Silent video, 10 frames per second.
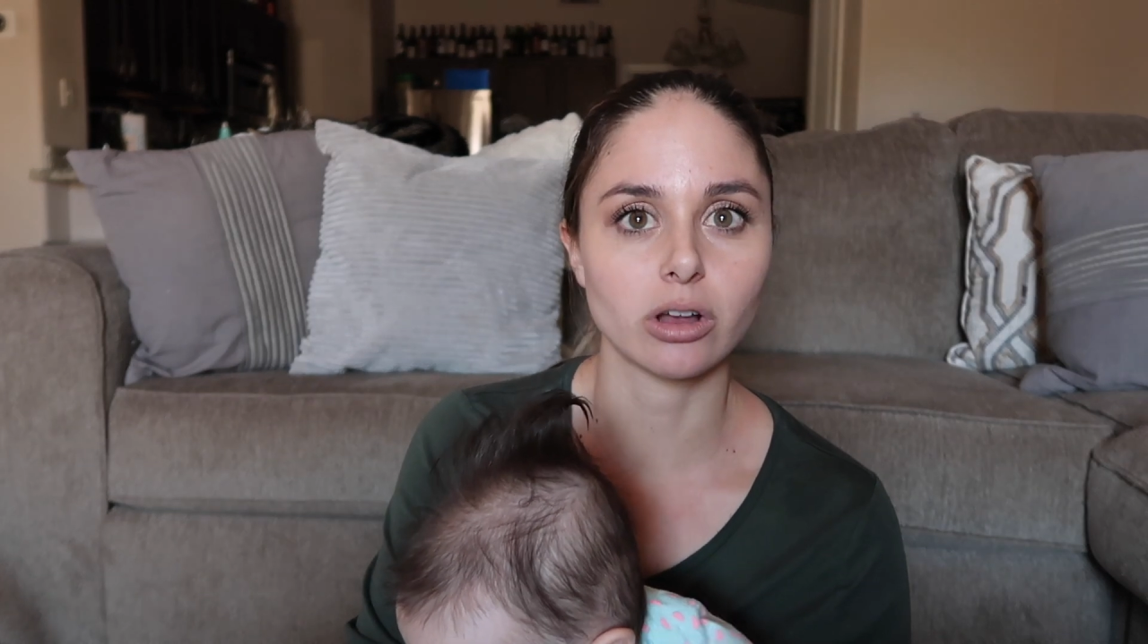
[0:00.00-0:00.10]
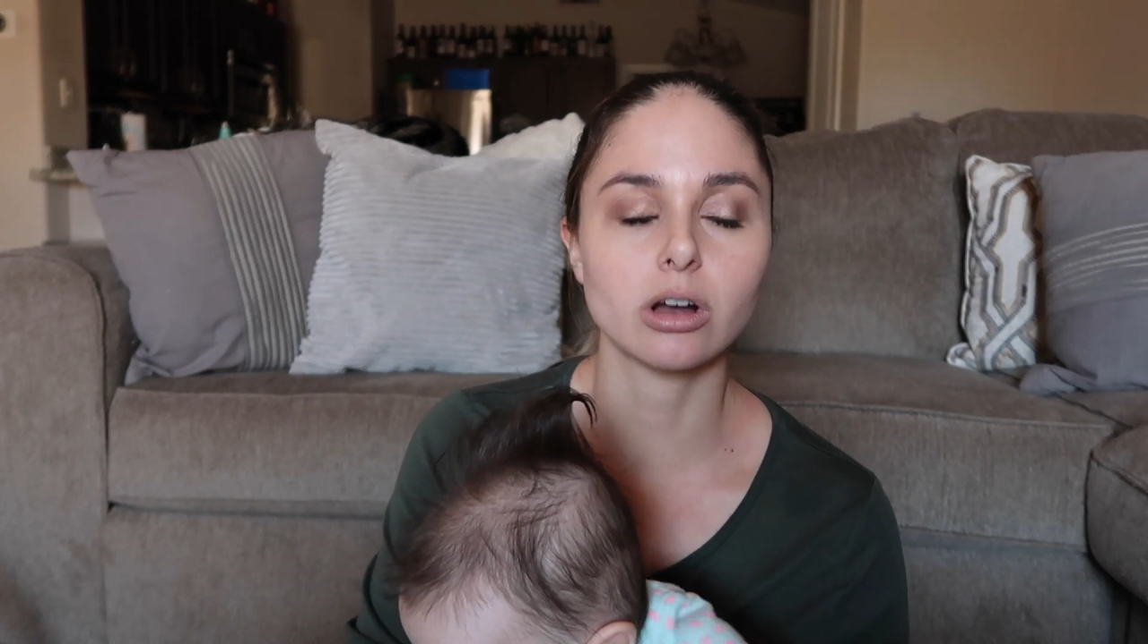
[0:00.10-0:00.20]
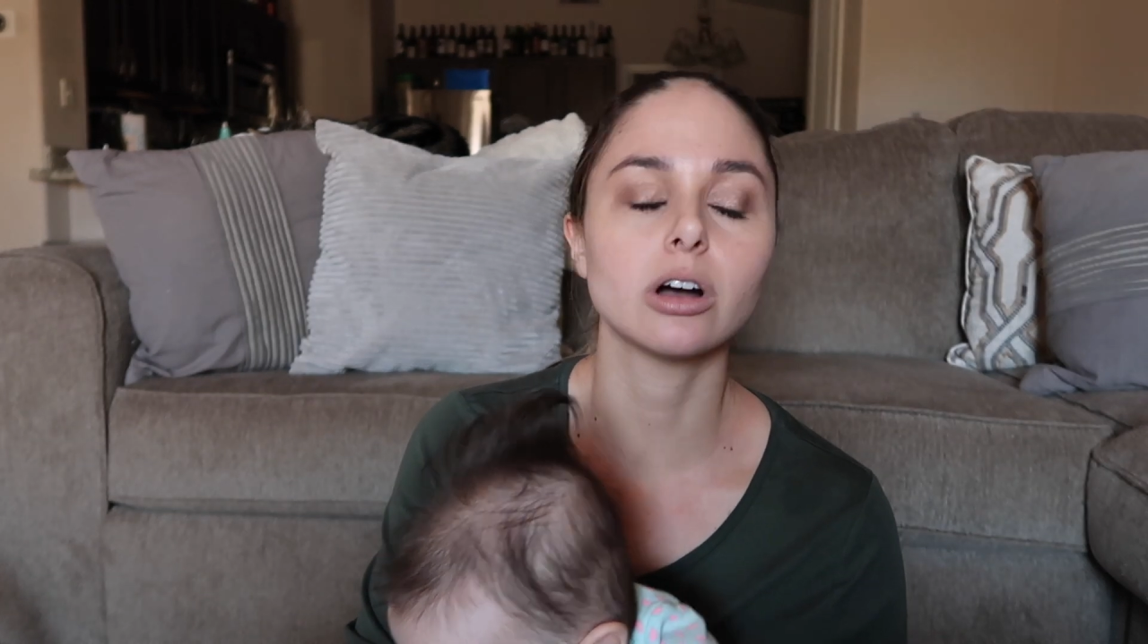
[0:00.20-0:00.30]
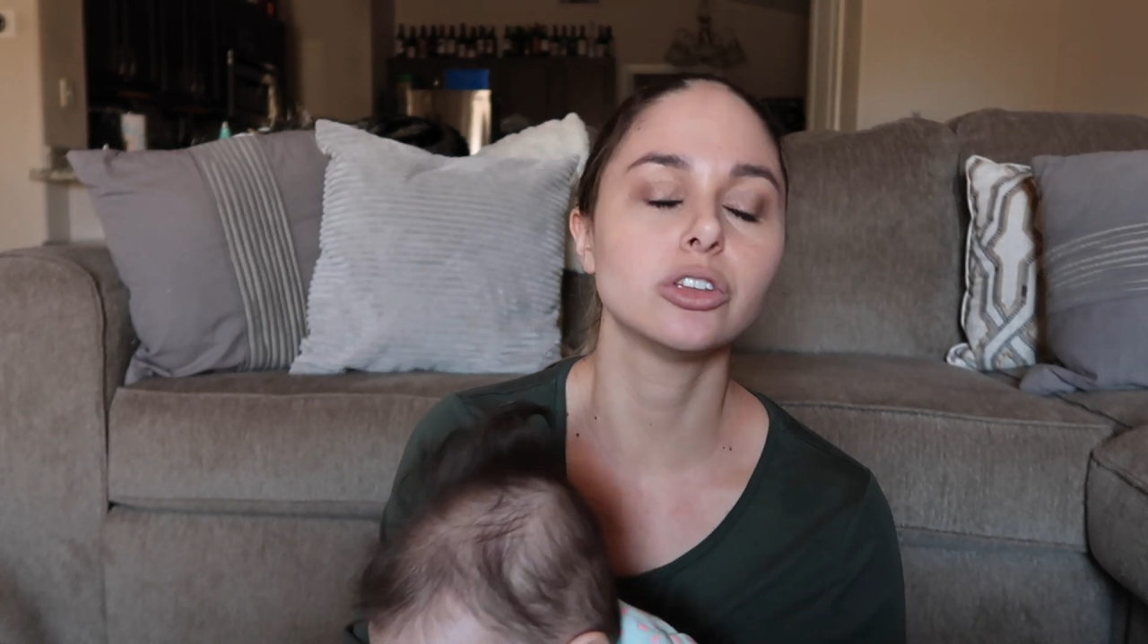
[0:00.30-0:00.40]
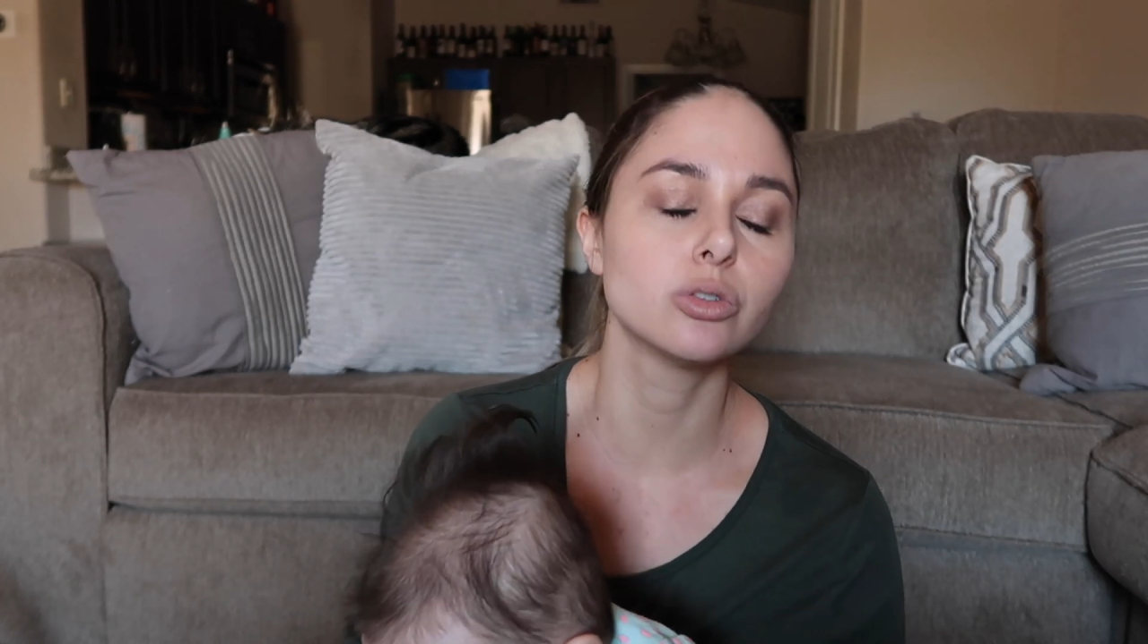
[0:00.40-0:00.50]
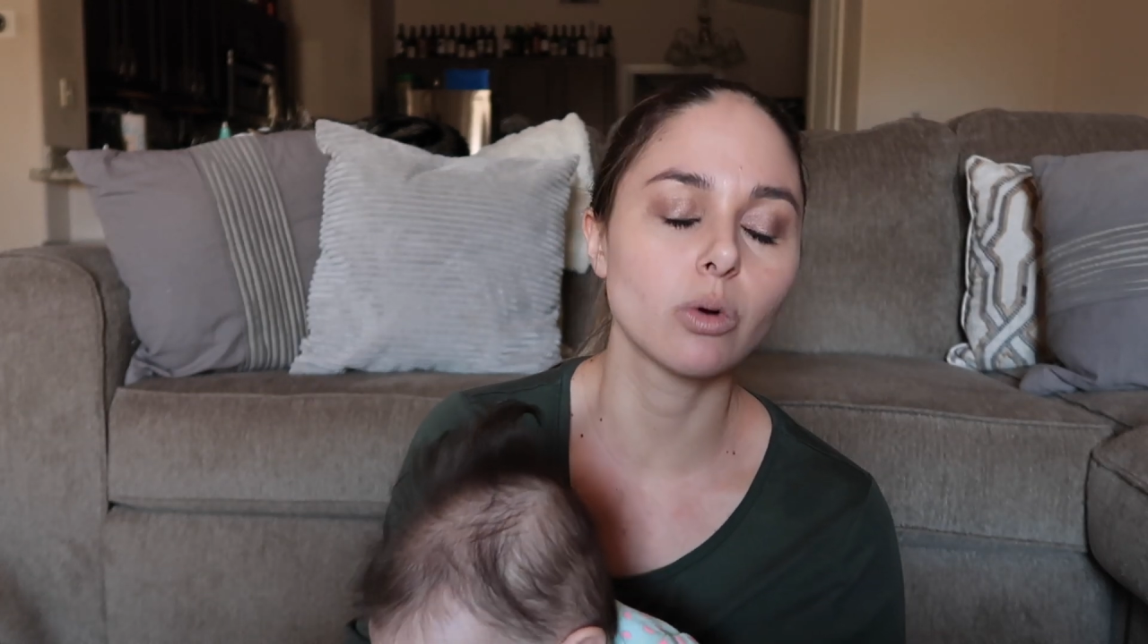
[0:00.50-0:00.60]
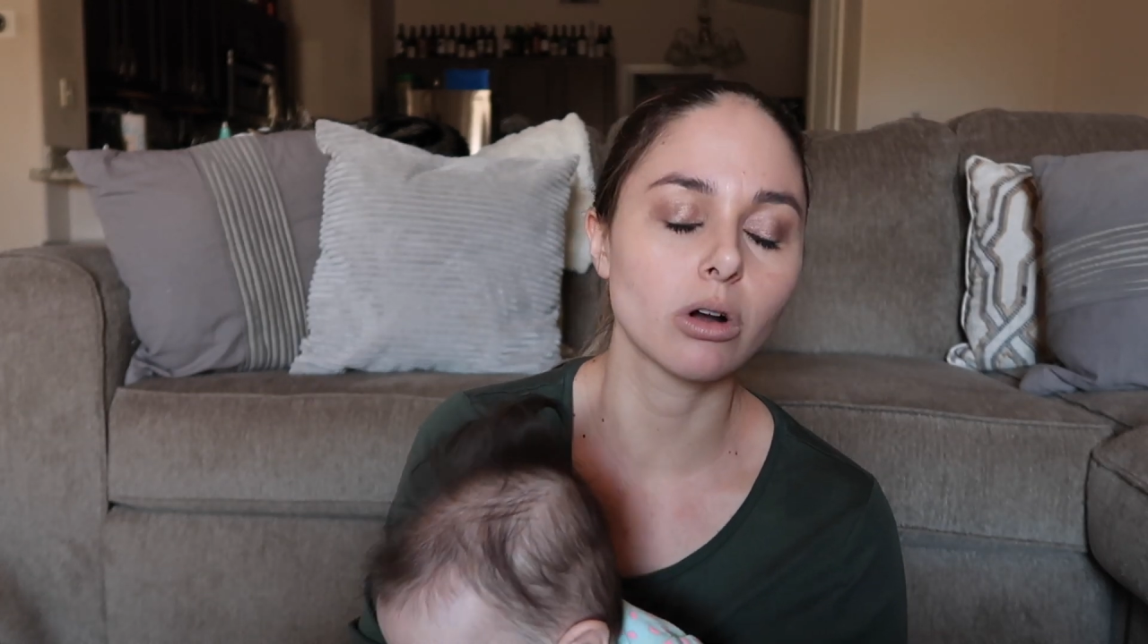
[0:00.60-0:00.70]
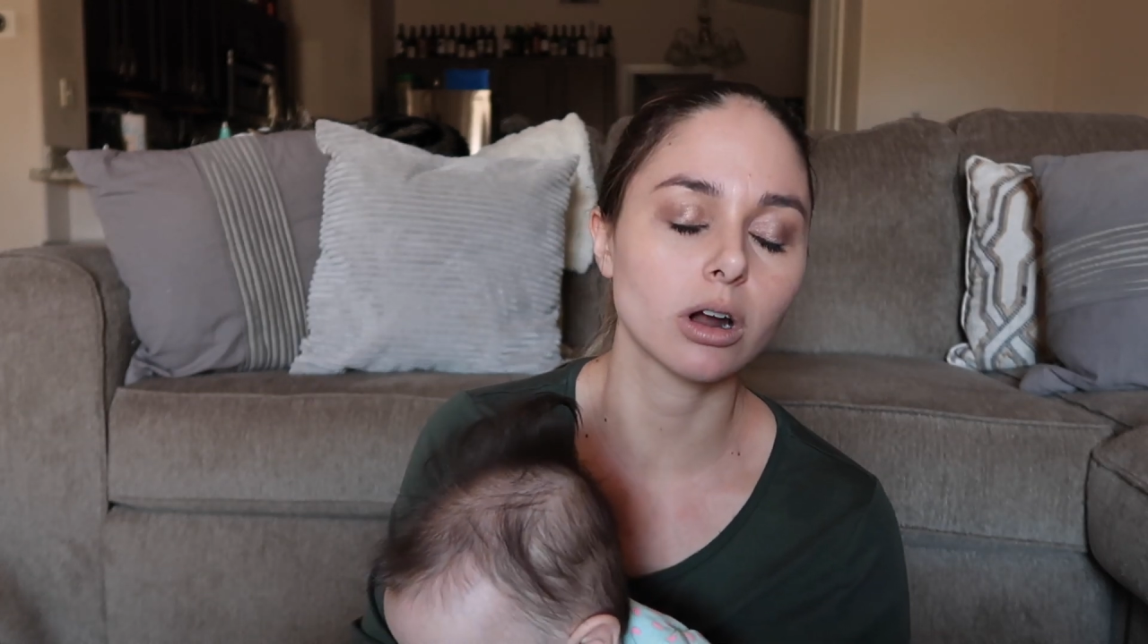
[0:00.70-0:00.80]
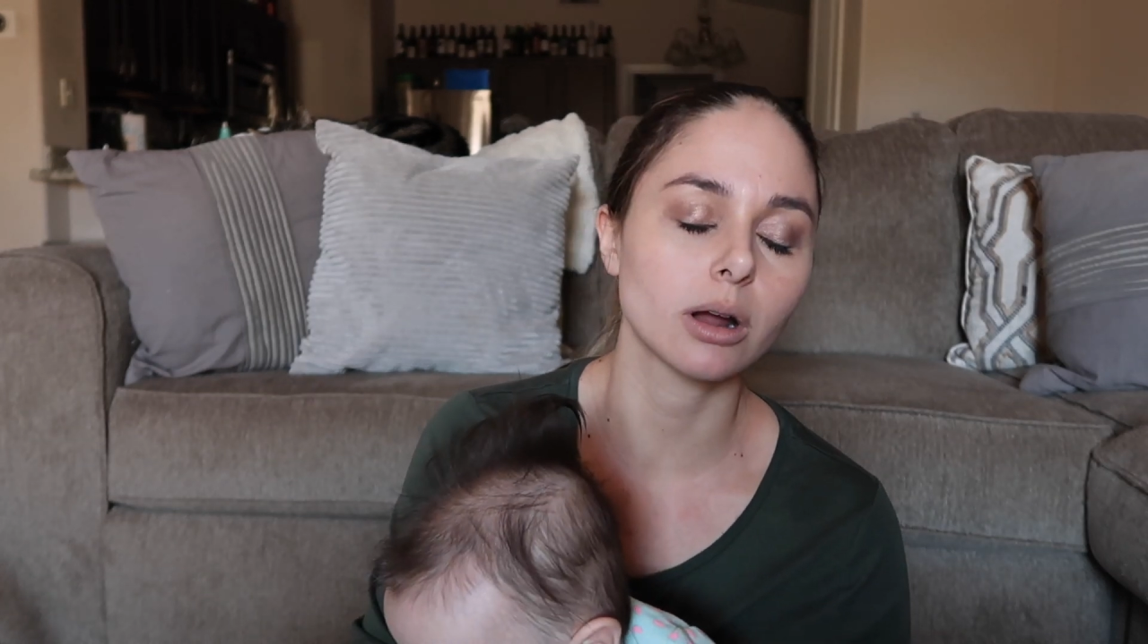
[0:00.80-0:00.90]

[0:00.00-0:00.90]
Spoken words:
like, oh, you woke